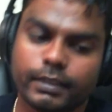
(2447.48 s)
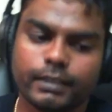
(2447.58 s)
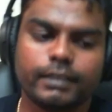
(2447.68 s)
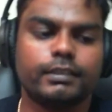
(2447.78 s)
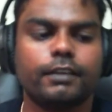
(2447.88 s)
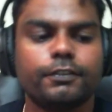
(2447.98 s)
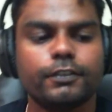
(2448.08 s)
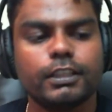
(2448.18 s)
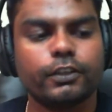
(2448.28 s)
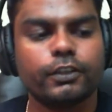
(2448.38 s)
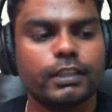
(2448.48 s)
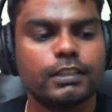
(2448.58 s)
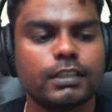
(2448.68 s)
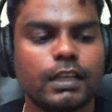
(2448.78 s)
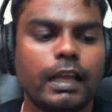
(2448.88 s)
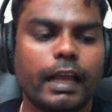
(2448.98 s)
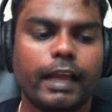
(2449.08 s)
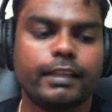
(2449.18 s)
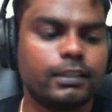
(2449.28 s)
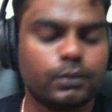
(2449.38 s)
definitely there is. And
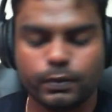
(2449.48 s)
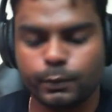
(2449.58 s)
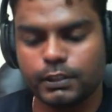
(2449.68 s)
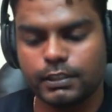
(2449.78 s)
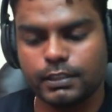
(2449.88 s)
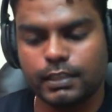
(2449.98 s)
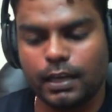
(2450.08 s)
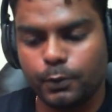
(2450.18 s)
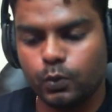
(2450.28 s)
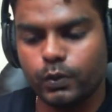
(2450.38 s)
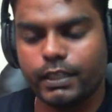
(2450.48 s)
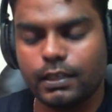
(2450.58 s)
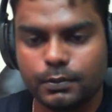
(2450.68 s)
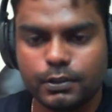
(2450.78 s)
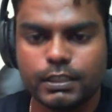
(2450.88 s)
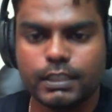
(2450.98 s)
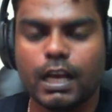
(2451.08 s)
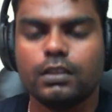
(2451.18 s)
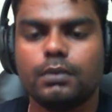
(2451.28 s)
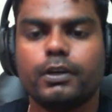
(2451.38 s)
that's what I said. I'm going to wait. I'm going to see how
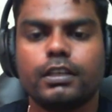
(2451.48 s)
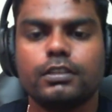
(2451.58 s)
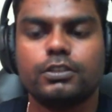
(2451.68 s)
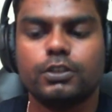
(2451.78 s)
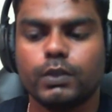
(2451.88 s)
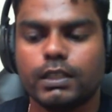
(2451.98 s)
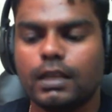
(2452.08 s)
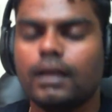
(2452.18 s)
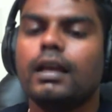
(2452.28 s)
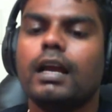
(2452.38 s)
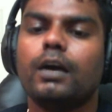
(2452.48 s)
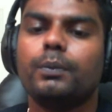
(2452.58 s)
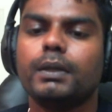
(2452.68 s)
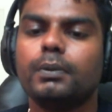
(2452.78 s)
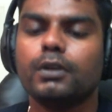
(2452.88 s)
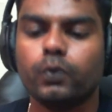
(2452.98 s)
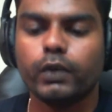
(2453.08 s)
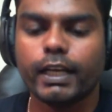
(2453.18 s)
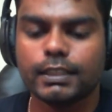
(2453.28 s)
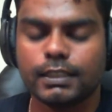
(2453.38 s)
the market's doing, how people are
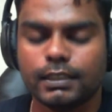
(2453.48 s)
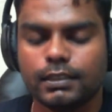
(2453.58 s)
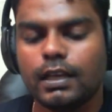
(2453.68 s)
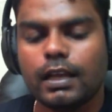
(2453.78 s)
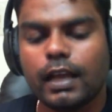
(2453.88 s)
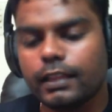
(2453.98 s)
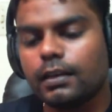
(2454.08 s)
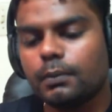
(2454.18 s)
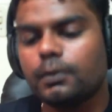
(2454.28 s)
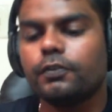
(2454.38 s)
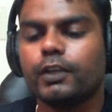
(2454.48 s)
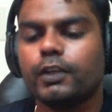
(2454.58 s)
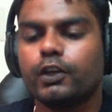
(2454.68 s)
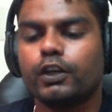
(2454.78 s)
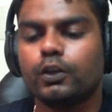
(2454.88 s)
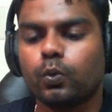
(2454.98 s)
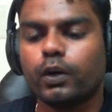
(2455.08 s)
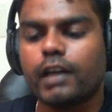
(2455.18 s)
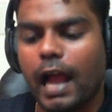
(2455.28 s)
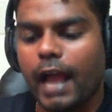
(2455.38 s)
reacting. And then I'm going to figure out
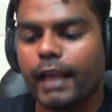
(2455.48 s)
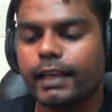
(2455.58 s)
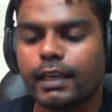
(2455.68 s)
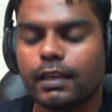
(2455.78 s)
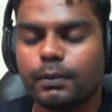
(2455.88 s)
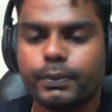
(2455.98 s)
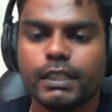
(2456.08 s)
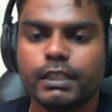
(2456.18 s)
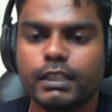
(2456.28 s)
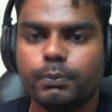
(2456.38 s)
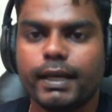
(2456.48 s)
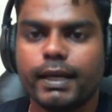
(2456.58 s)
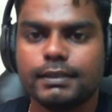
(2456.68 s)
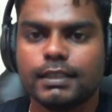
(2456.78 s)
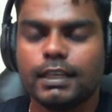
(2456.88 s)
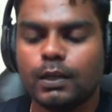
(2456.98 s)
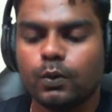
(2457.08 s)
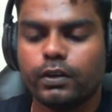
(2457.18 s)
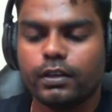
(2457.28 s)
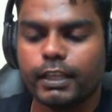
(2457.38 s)
where I can be the best,
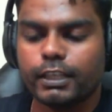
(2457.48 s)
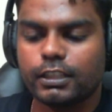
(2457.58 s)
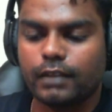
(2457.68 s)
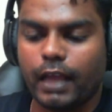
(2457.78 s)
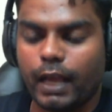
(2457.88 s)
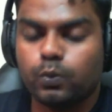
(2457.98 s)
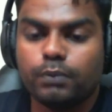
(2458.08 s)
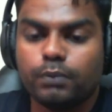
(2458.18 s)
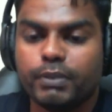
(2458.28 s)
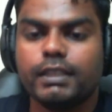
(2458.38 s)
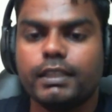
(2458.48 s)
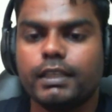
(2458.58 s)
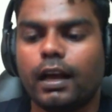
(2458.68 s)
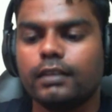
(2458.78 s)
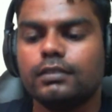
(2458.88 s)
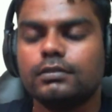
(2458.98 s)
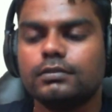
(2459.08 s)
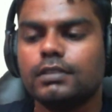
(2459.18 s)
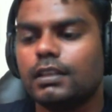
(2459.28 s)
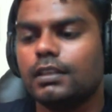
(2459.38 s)
where like I will be the
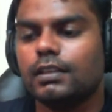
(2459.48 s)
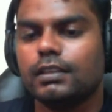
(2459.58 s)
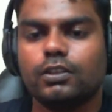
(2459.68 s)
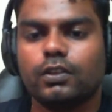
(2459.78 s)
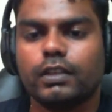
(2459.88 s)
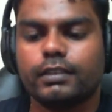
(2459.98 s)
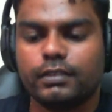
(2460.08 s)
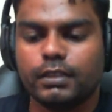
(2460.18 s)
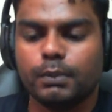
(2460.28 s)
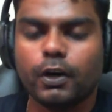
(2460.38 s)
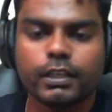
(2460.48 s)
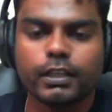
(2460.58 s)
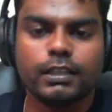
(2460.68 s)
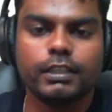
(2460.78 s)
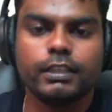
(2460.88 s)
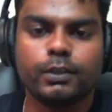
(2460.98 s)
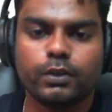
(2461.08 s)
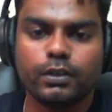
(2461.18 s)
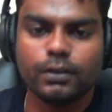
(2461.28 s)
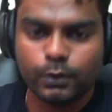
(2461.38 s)
like the market leader
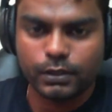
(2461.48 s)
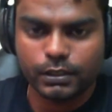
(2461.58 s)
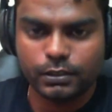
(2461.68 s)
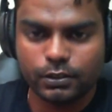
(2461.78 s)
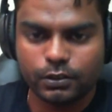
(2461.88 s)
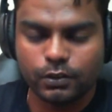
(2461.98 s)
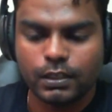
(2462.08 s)
where no one can,